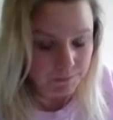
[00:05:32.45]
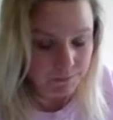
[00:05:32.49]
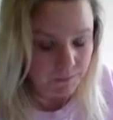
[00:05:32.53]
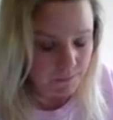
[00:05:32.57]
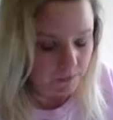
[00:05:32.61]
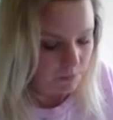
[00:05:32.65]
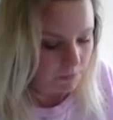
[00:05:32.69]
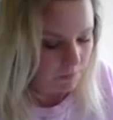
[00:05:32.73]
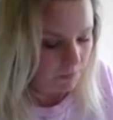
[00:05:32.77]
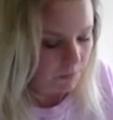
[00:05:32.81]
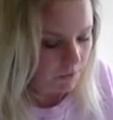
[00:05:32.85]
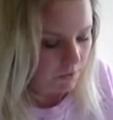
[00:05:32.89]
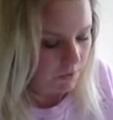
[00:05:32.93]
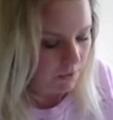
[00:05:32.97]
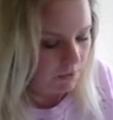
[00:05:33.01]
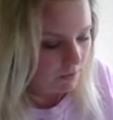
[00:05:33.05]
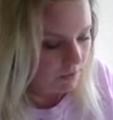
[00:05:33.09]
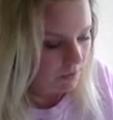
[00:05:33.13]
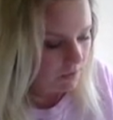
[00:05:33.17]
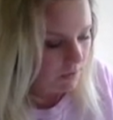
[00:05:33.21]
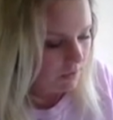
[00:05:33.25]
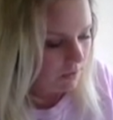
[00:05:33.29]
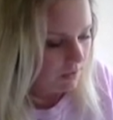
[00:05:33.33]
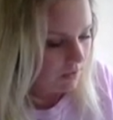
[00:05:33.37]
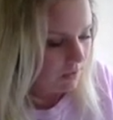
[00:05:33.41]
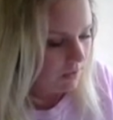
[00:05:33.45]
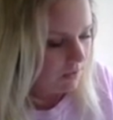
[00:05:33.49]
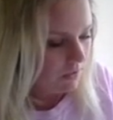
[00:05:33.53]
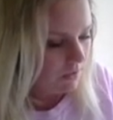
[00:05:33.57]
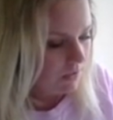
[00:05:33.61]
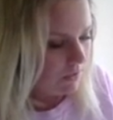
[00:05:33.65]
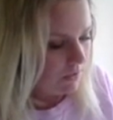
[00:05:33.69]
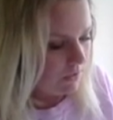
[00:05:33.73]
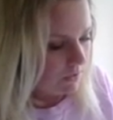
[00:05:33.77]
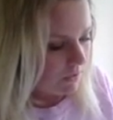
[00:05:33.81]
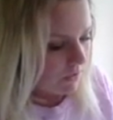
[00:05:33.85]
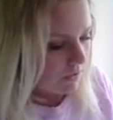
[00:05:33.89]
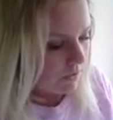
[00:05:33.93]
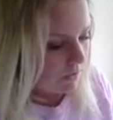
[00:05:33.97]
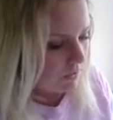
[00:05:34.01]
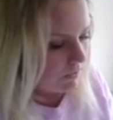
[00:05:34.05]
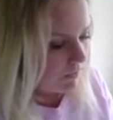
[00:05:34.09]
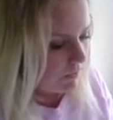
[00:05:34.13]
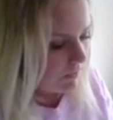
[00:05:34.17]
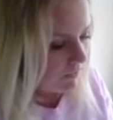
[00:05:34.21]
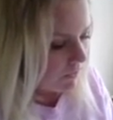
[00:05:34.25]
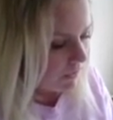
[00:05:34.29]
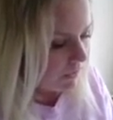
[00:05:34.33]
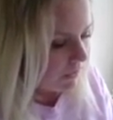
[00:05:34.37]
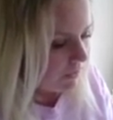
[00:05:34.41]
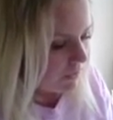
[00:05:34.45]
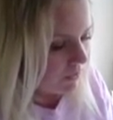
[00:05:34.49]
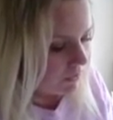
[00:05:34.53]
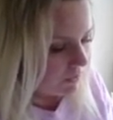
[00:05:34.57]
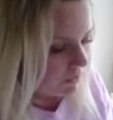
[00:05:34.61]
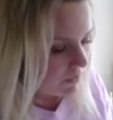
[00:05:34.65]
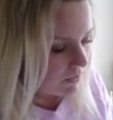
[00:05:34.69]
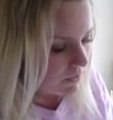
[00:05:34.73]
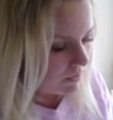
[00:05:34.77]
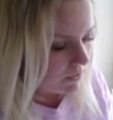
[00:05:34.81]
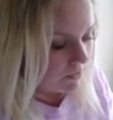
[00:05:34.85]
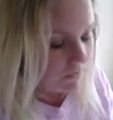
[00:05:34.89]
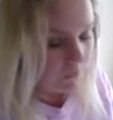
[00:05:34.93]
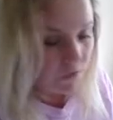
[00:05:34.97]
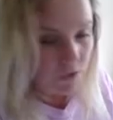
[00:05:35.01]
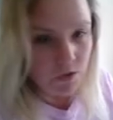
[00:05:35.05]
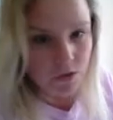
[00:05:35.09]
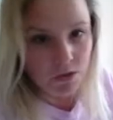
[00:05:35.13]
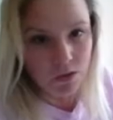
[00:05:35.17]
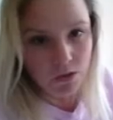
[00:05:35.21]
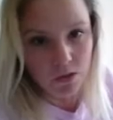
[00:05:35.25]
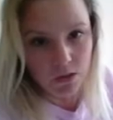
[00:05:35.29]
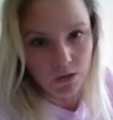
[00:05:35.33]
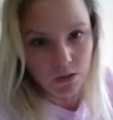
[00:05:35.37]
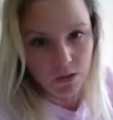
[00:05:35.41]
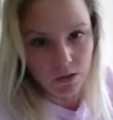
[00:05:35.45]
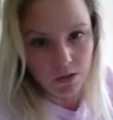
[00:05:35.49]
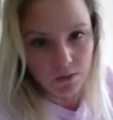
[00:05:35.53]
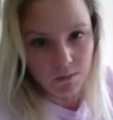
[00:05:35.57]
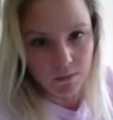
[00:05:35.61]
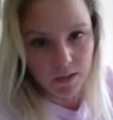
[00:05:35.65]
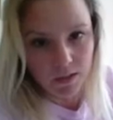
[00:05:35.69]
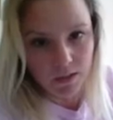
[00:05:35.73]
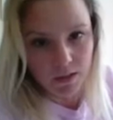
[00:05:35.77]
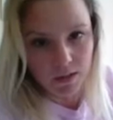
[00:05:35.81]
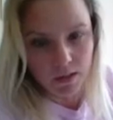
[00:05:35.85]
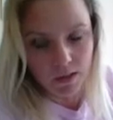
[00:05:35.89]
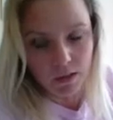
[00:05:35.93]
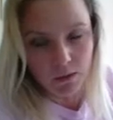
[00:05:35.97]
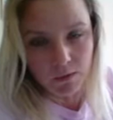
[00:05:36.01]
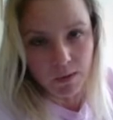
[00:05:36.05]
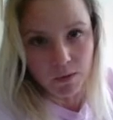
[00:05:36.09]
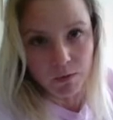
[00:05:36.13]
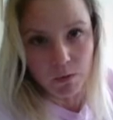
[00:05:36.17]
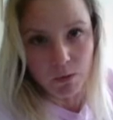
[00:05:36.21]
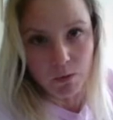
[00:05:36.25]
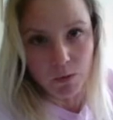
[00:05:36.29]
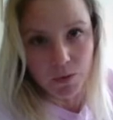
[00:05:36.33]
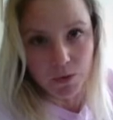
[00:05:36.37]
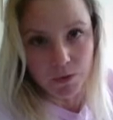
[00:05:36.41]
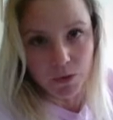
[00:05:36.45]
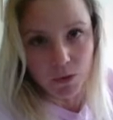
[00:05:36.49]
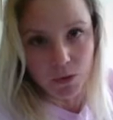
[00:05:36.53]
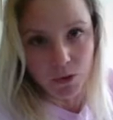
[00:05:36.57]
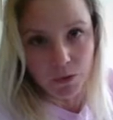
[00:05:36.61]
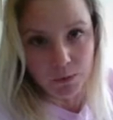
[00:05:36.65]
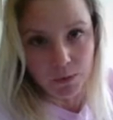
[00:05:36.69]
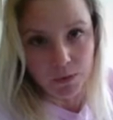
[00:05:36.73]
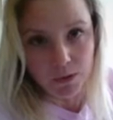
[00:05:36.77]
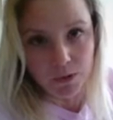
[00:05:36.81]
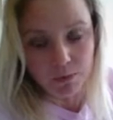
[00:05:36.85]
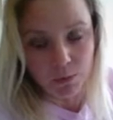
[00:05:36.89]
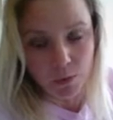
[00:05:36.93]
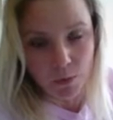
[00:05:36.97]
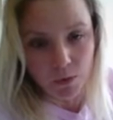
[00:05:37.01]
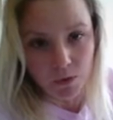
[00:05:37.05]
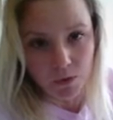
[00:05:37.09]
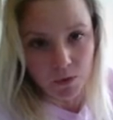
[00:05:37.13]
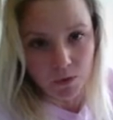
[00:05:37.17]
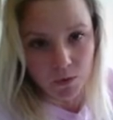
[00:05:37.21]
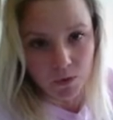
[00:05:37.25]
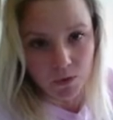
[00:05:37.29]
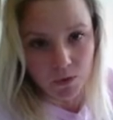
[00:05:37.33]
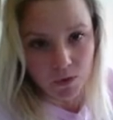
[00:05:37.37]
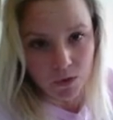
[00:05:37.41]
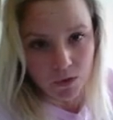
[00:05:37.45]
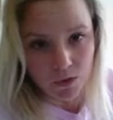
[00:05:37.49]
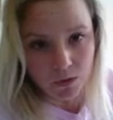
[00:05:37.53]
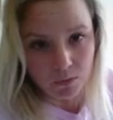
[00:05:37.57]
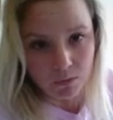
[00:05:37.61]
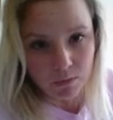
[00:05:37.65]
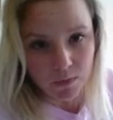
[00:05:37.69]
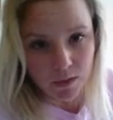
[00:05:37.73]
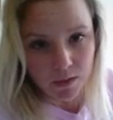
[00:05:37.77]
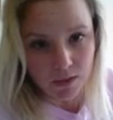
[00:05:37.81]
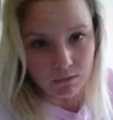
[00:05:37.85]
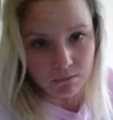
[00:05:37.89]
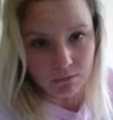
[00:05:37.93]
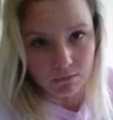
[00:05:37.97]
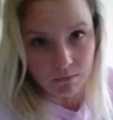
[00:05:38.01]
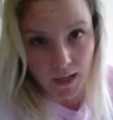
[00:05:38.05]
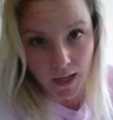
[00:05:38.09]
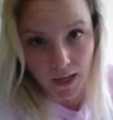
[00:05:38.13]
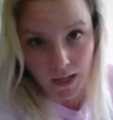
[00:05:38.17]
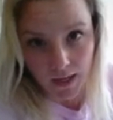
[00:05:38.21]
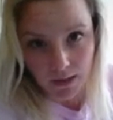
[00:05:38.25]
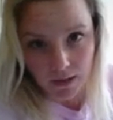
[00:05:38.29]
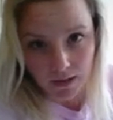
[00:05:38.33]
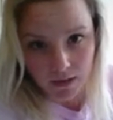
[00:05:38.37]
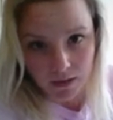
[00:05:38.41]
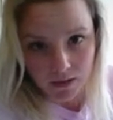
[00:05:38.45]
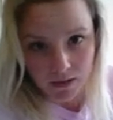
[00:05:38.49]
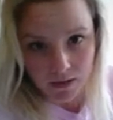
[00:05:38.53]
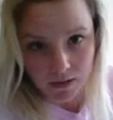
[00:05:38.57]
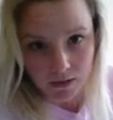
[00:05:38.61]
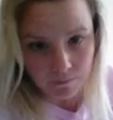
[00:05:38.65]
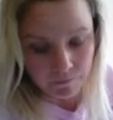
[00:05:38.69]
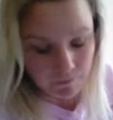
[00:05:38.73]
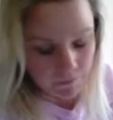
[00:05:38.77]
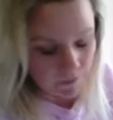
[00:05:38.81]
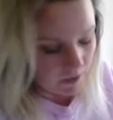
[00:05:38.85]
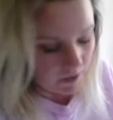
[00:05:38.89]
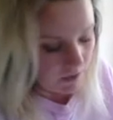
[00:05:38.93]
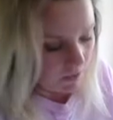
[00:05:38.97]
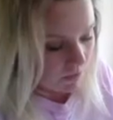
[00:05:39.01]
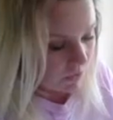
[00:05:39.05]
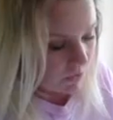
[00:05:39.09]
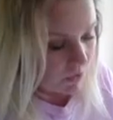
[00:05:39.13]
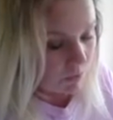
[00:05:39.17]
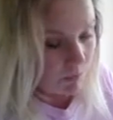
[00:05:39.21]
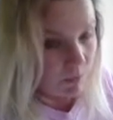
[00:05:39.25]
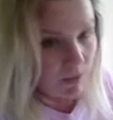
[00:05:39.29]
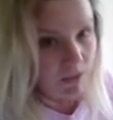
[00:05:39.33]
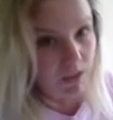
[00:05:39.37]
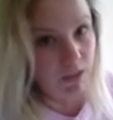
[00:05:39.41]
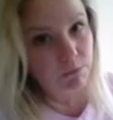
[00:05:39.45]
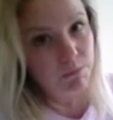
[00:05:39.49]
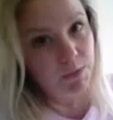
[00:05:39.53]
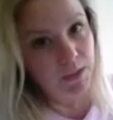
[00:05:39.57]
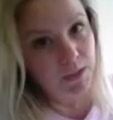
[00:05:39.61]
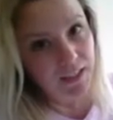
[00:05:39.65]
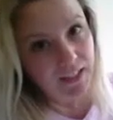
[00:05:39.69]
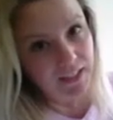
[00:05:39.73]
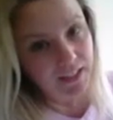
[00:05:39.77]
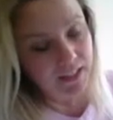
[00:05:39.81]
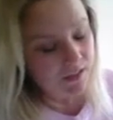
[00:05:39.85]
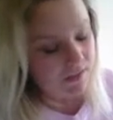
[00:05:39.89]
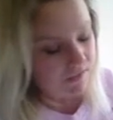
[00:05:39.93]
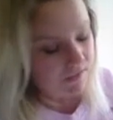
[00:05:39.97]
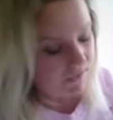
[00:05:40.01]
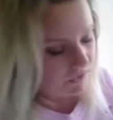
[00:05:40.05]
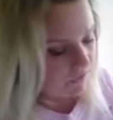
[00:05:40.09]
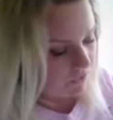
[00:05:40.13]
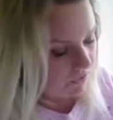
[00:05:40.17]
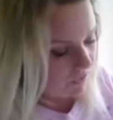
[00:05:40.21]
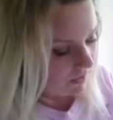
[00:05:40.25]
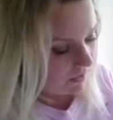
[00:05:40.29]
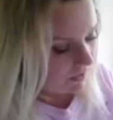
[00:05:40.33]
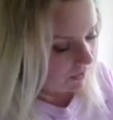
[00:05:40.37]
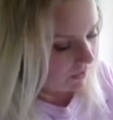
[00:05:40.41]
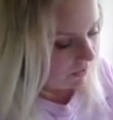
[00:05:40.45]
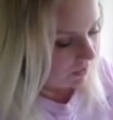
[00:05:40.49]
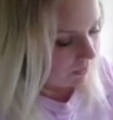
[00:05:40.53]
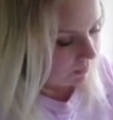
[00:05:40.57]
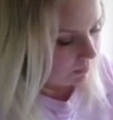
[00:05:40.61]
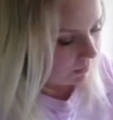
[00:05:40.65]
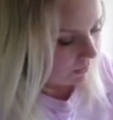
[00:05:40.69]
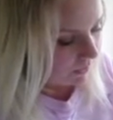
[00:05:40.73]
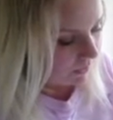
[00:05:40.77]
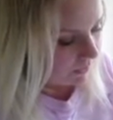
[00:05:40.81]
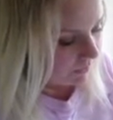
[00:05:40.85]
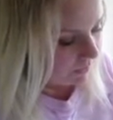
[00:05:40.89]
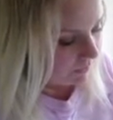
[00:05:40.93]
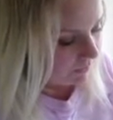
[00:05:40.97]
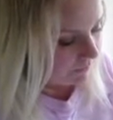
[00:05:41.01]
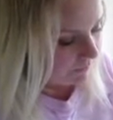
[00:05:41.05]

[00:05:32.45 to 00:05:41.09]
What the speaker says: Okay, so if I look at these first 2 terms and think, right, well, what's common to both of those terms? X. So I can bring x outside of the bracket.